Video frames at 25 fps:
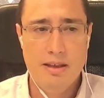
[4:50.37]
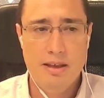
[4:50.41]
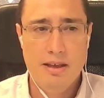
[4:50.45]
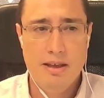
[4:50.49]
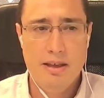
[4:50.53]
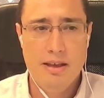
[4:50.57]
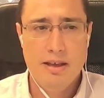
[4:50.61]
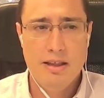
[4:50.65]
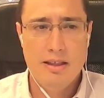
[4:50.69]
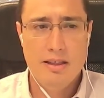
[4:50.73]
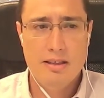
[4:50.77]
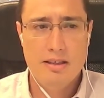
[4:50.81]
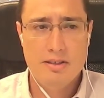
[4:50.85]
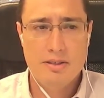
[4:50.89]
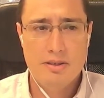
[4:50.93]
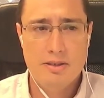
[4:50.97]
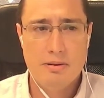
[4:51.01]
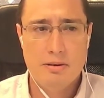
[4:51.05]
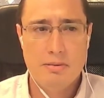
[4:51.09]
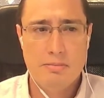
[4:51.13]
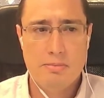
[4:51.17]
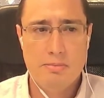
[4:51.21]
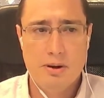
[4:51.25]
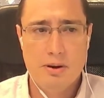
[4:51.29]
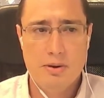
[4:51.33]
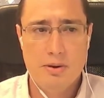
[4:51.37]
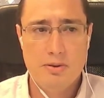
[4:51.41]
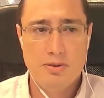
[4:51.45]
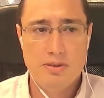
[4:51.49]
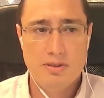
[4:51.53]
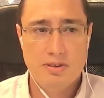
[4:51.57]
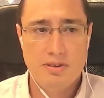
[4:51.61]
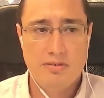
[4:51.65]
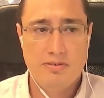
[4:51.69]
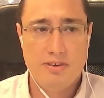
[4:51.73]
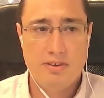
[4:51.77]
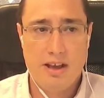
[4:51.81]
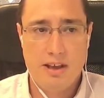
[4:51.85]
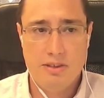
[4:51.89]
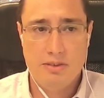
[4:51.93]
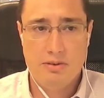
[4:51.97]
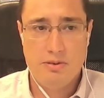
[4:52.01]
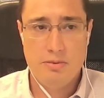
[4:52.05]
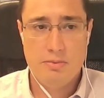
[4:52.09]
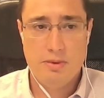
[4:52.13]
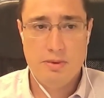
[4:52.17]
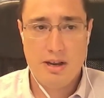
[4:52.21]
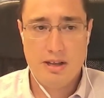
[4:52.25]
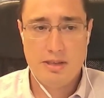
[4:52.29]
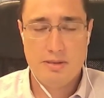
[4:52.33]
This approach of
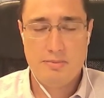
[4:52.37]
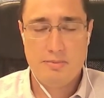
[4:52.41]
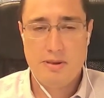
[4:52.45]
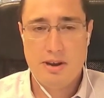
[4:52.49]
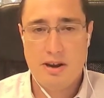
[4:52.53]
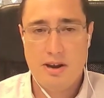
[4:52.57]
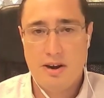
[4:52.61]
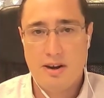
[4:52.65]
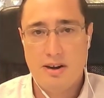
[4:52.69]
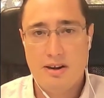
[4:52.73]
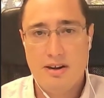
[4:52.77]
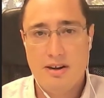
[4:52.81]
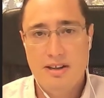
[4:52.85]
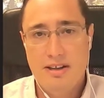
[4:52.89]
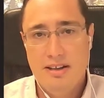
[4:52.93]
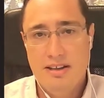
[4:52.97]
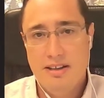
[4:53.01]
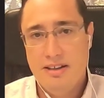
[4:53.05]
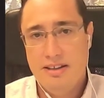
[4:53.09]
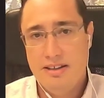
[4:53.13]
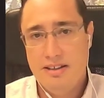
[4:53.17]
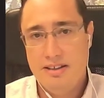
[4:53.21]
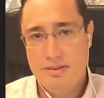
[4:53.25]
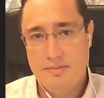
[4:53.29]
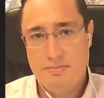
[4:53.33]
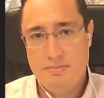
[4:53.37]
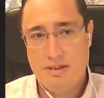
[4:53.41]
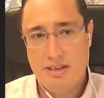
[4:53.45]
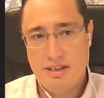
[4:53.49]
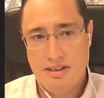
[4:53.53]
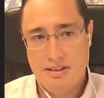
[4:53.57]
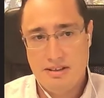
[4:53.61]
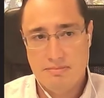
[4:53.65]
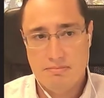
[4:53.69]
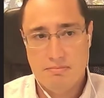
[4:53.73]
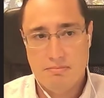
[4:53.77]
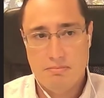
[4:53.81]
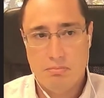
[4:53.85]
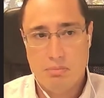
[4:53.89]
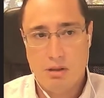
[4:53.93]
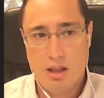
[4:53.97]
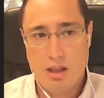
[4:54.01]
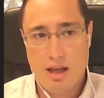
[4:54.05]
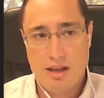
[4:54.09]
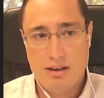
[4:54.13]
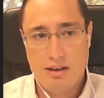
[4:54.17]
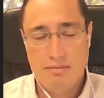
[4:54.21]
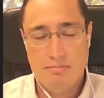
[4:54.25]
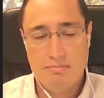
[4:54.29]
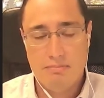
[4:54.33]
high-throughput SPR is being
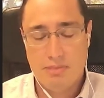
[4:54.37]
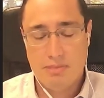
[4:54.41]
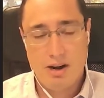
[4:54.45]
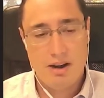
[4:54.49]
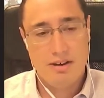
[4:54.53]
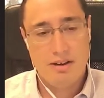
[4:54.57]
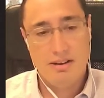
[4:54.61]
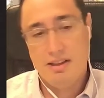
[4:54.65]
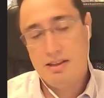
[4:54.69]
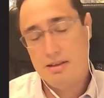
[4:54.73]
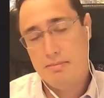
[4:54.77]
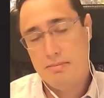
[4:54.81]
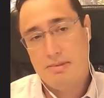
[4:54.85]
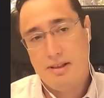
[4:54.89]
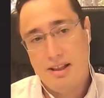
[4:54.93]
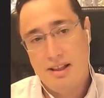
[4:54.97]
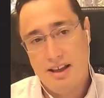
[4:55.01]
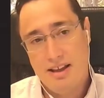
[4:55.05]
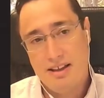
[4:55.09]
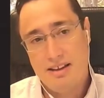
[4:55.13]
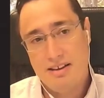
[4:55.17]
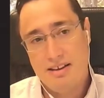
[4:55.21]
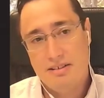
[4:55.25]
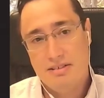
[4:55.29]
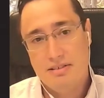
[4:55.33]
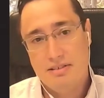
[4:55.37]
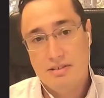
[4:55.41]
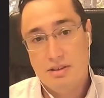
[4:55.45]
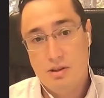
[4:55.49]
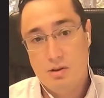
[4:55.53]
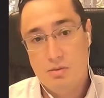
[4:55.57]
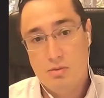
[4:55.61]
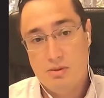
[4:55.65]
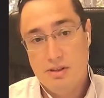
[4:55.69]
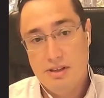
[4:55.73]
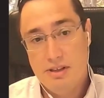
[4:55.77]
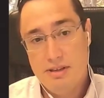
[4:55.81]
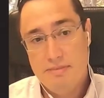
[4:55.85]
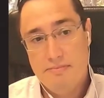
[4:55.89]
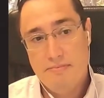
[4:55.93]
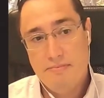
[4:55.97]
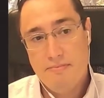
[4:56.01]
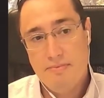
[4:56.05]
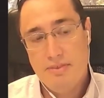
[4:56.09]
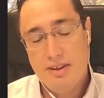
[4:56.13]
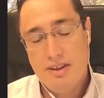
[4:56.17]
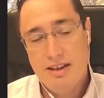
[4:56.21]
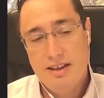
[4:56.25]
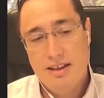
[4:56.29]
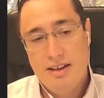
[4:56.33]
broadly applied globally.
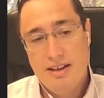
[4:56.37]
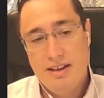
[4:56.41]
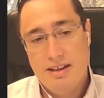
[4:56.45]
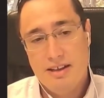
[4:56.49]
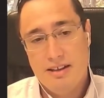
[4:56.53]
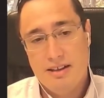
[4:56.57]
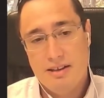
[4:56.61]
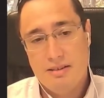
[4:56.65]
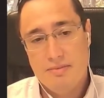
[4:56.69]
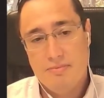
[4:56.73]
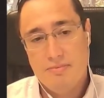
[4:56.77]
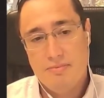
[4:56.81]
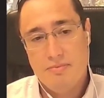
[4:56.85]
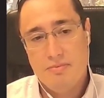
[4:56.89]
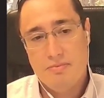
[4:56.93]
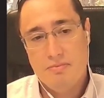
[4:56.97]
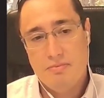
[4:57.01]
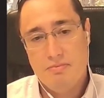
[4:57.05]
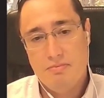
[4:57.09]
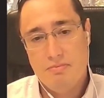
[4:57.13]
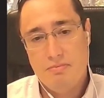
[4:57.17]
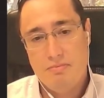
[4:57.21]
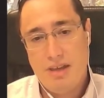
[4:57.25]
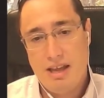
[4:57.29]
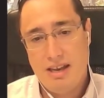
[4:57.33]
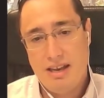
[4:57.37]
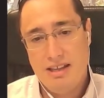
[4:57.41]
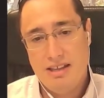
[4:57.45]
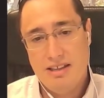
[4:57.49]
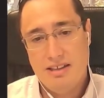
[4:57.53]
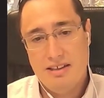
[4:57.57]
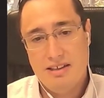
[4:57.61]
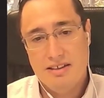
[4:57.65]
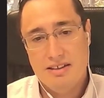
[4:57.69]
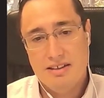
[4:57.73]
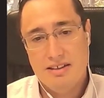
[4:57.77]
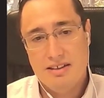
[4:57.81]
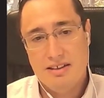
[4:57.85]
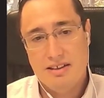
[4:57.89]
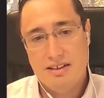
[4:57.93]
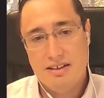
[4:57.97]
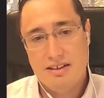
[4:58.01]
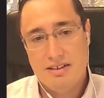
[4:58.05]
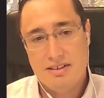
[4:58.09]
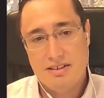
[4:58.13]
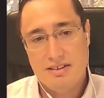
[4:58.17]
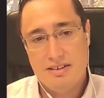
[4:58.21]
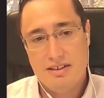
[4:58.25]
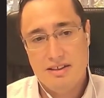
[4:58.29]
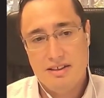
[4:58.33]
Many
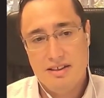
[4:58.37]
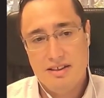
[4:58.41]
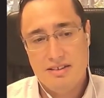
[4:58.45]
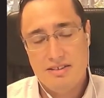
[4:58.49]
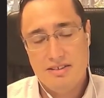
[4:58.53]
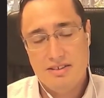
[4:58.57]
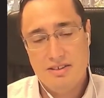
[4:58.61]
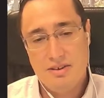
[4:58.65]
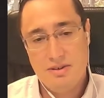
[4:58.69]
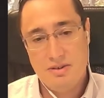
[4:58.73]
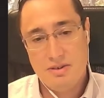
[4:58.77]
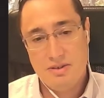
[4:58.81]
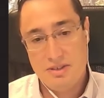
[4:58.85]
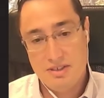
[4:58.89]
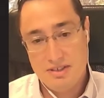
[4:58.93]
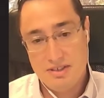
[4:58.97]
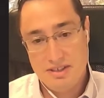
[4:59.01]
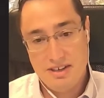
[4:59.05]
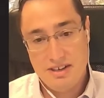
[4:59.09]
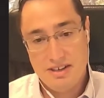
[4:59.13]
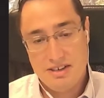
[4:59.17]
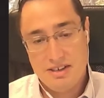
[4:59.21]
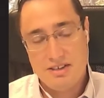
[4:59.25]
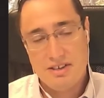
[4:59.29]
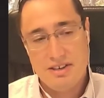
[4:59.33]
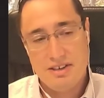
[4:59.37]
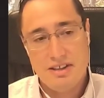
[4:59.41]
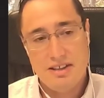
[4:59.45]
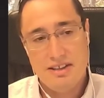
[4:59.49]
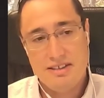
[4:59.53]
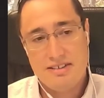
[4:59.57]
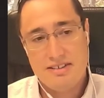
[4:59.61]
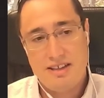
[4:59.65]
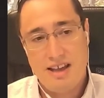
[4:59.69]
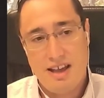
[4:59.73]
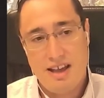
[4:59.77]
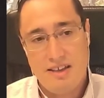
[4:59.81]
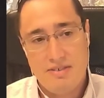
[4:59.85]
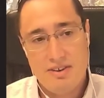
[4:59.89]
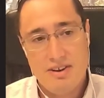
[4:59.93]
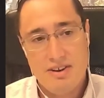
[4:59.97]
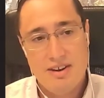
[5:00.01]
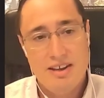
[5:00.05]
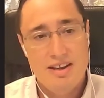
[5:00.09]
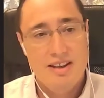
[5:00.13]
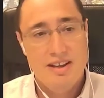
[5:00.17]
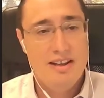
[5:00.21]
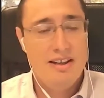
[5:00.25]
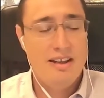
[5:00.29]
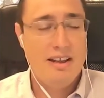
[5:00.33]
institutions, in addition to this, have it.
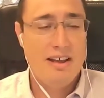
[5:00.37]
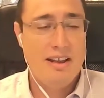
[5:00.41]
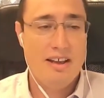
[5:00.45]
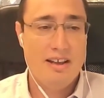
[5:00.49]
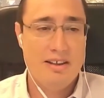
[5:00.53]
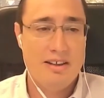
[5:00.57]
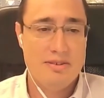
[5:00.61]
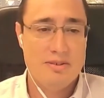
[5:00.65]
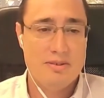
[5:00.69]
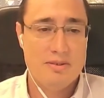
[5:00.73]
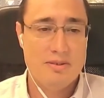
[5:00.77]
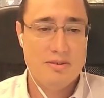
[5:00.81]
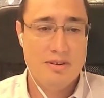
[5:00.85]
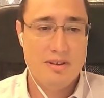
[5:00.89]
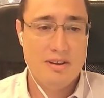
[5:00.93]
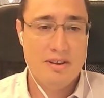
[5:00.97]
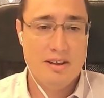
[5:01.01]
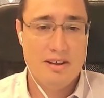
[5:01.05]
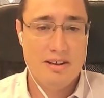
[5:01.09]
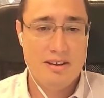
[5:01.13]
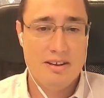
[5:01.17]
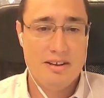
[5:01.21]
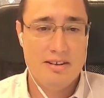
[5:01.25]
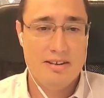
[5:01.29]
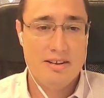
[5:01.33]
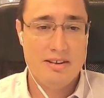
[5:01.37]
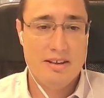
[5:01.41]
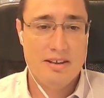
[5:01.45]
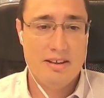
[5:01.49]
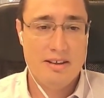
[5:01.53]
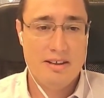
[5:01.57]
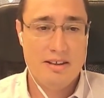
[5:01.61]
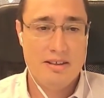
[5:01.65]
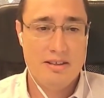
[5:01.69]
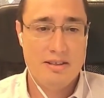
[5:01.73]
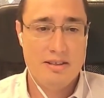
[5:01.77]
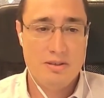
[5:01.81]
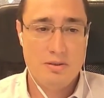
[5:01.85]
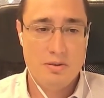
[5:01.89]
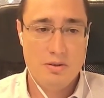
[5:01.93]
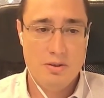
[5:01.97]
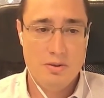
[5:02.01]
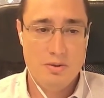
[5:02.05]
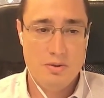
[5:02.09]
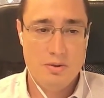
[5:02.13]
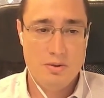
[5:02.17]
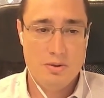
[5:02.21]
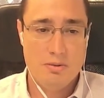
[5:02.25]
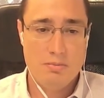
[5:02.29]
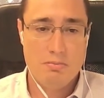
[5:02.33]
It's
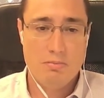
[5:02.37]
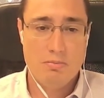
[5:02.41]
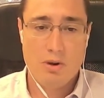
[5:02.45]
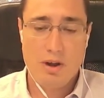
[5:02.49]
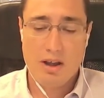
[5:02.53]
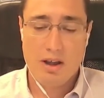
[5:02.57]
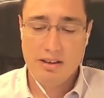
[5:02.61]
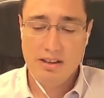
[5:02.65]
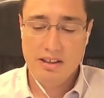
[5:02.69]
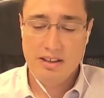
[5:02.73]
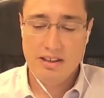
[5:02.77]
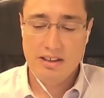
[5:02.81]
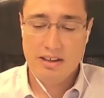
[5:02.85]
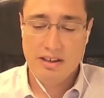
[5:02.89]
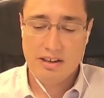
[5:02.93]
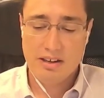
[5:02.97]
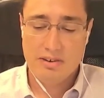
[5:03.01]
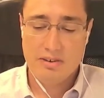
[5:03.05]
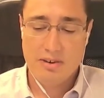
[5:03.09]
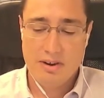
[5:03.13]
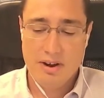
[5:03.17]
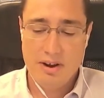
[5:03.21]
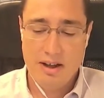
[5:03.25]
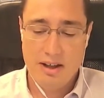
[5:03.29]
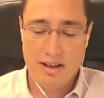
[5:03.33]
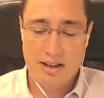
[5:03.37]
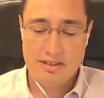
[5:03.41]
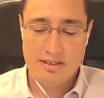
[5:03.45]
used broadly across